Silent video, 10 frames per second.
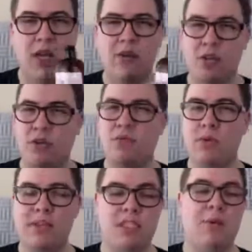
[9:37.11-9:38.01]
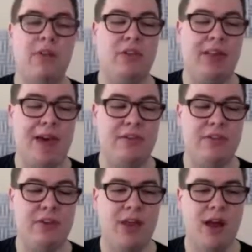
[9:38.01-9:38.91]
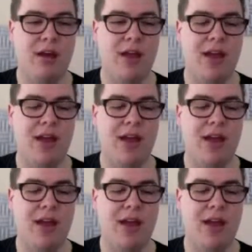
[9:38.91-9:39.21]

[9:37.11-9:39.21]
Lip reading: And you can really smell the lavender in there.